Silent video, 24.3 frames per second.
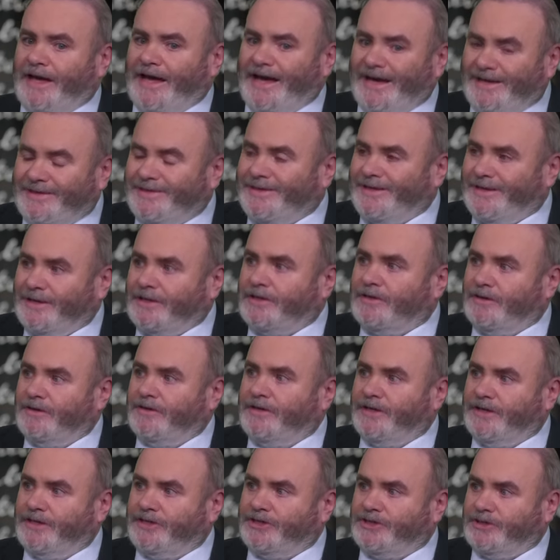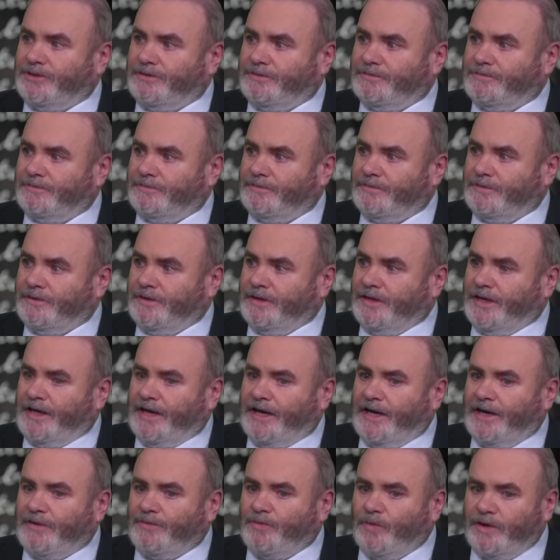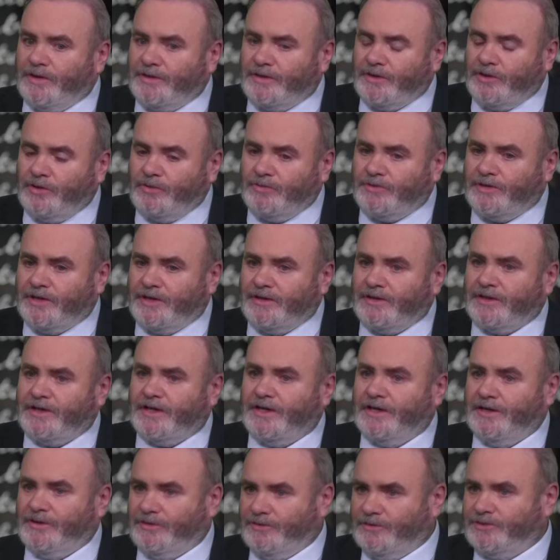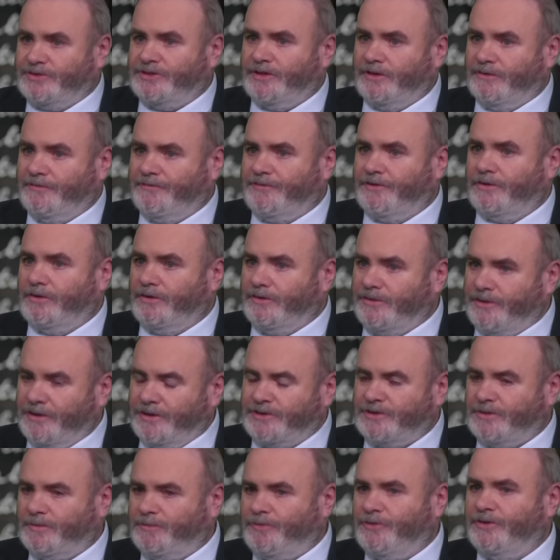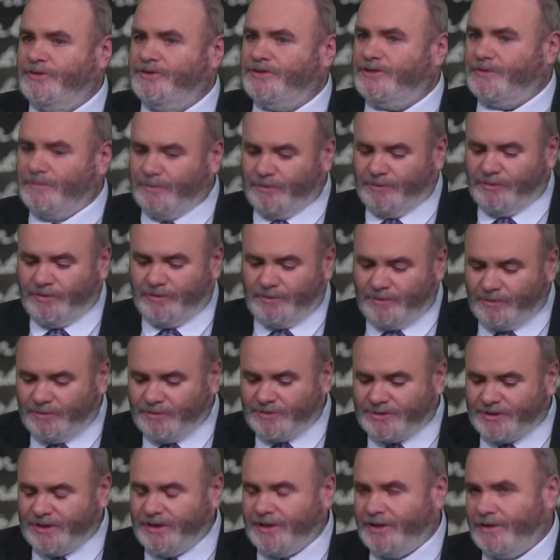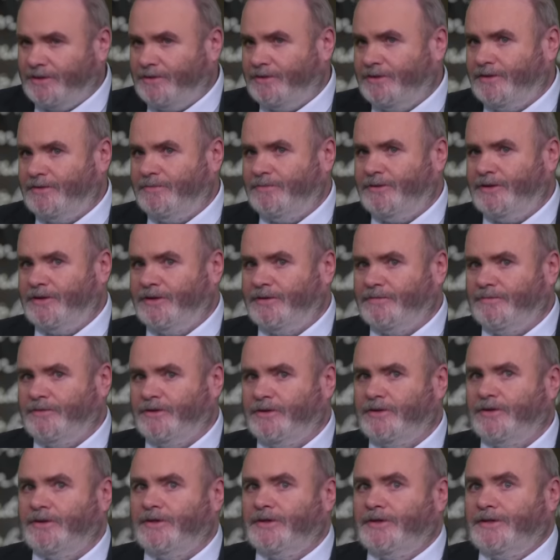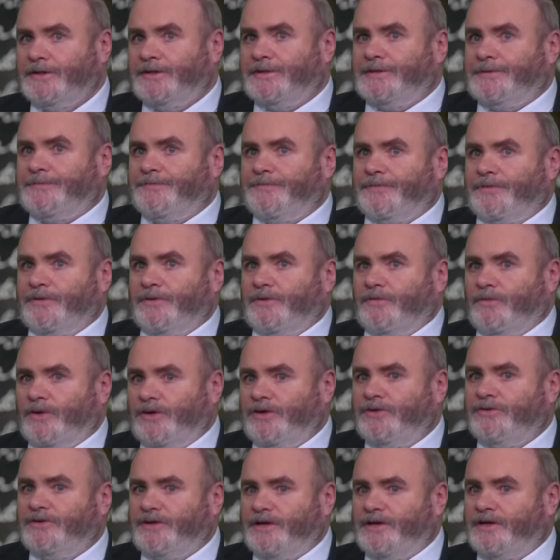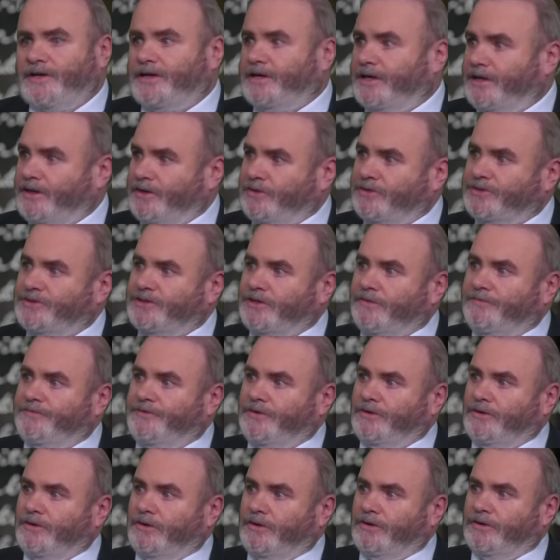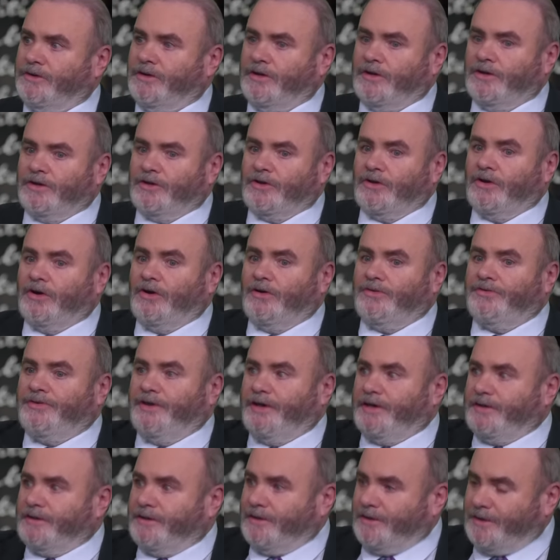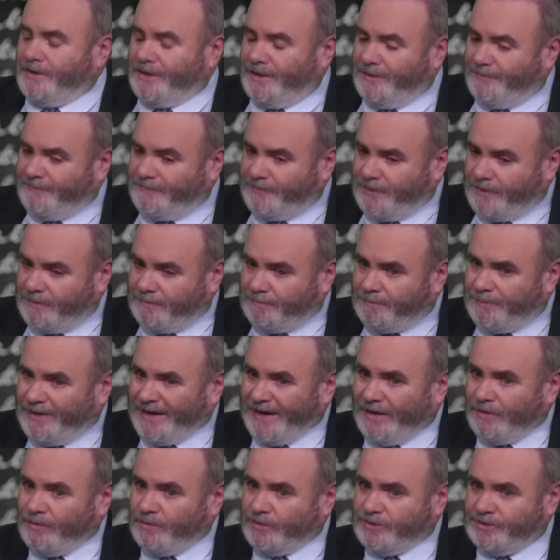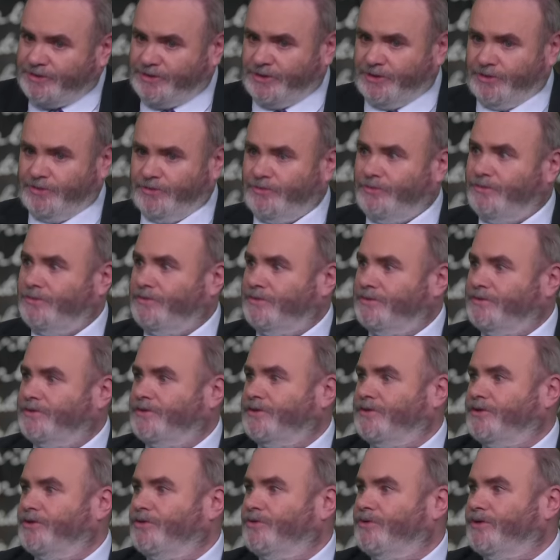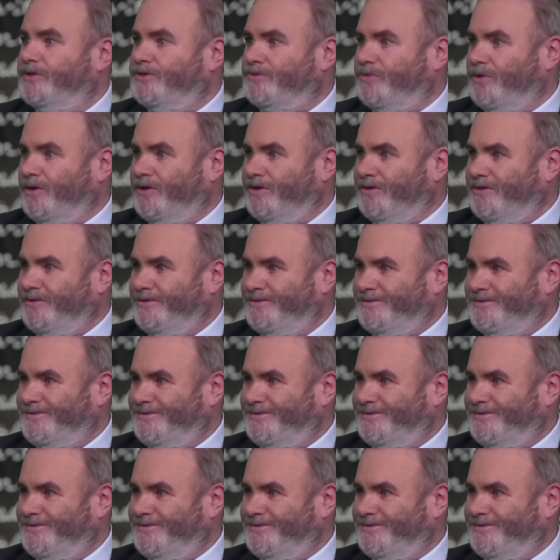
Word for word: at the incarnation. And when you dedicate yourself to God, there's a principle that we'll see in a minute, but when you dedicate yourself to God, God then gives, empowers you to do his will.